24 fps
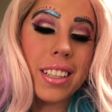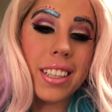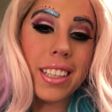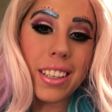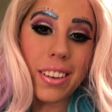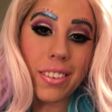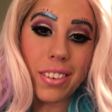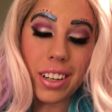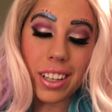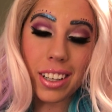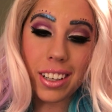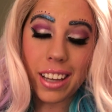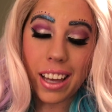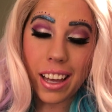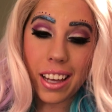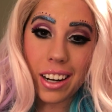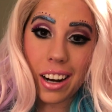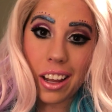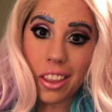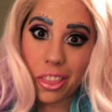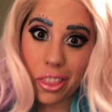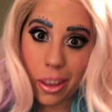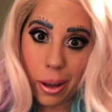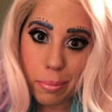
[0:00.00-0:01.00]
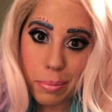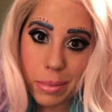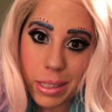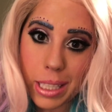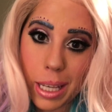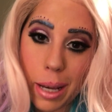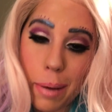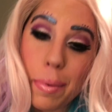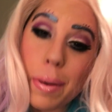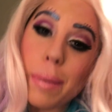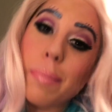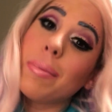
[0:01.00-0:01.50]
give it again a thumbs
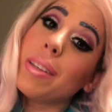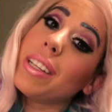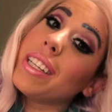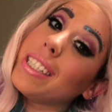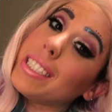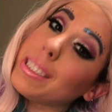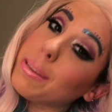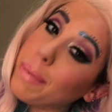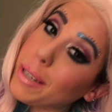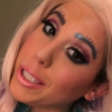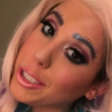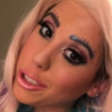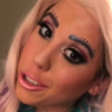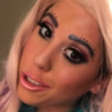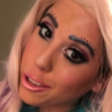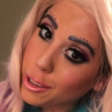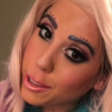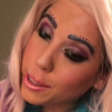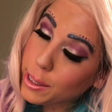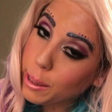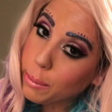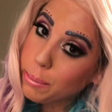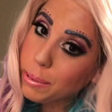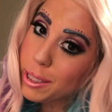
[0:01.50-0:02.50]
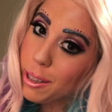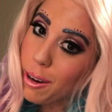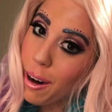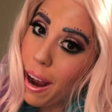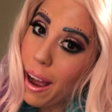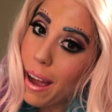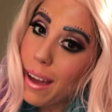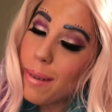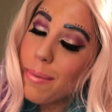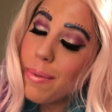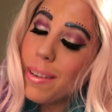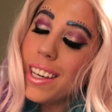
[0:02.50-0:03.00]
up, and please make sure you
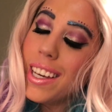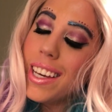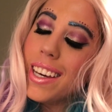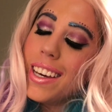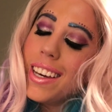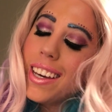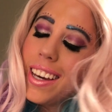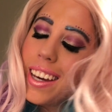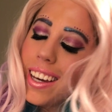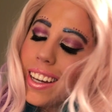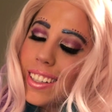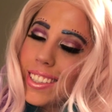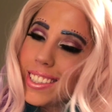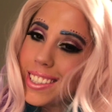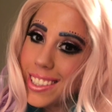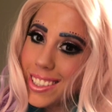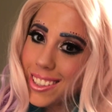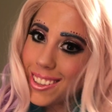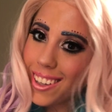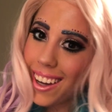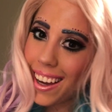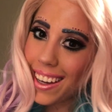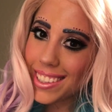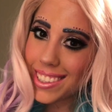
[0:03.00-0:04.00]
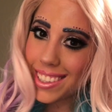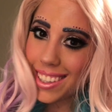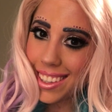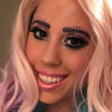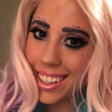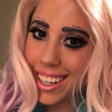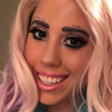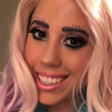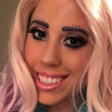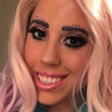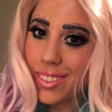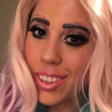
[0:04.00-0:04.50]
subscribe, and I'll see you guys in the
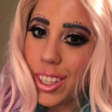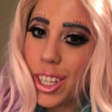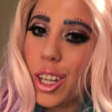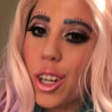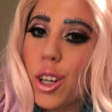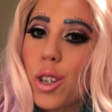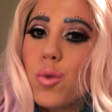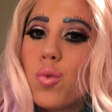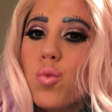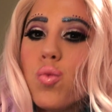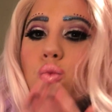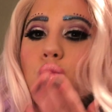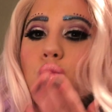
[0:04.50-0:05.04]
next video.